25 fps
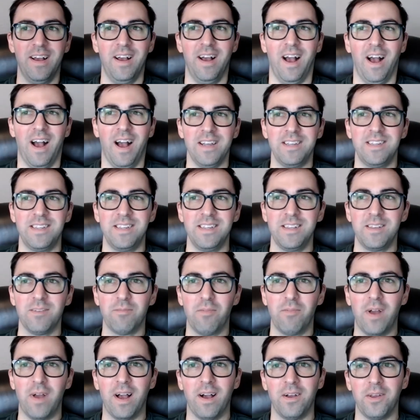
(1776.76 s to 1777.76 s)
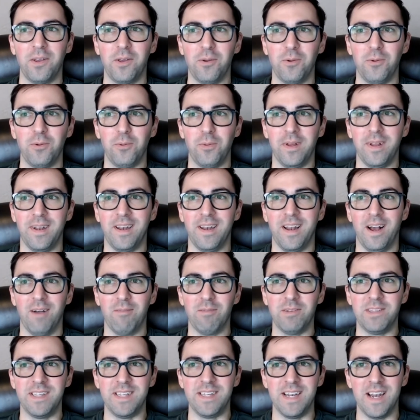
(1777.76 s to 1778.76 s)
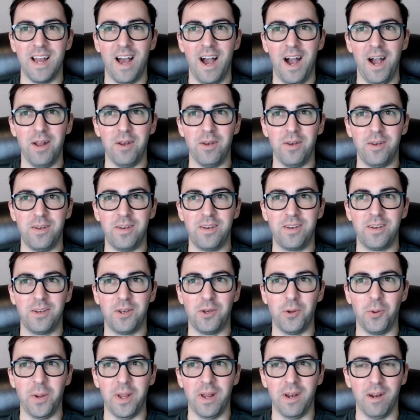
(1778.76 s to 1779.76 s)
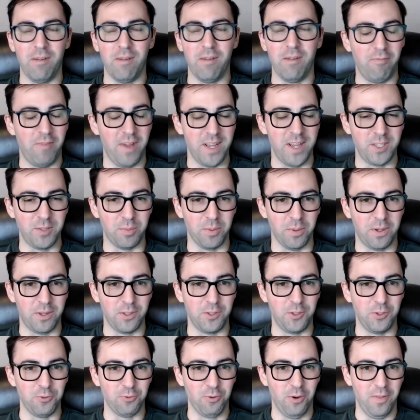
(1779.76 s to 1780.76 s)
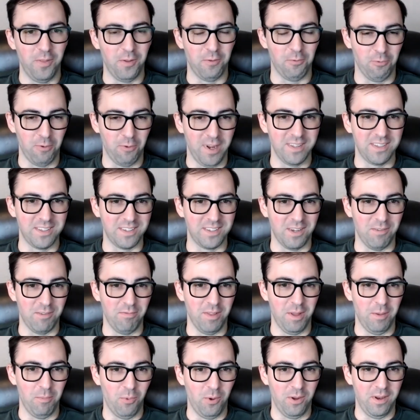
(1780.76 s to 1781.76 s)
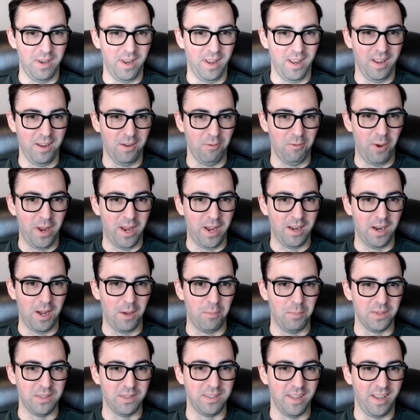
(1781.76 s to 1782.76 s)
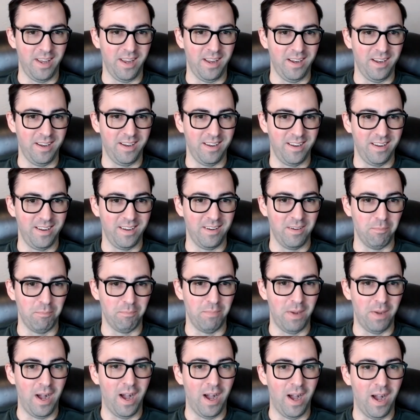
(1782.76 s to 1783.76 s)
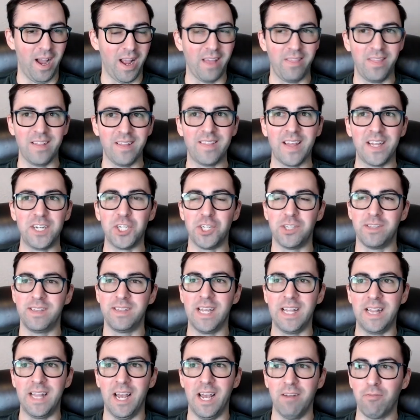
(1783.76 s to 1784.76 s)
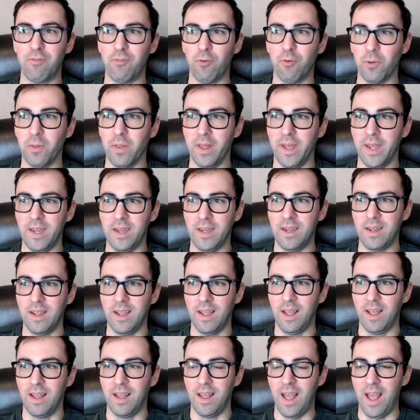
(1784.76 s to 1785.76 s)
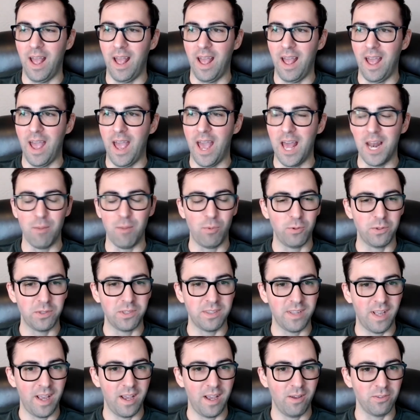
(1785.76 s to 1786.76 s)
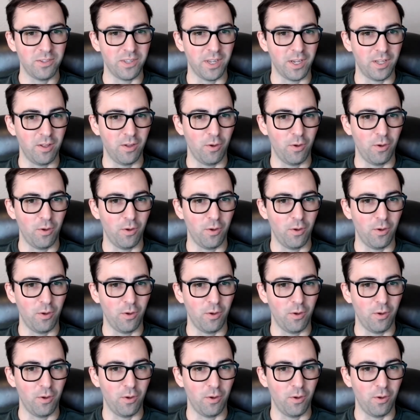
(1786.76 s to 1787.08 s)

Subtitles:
I see the value in obviously not doing it on Facebook, because you run the risk of them one day waking up and saying, bye. I think they just did that for like animal sales, like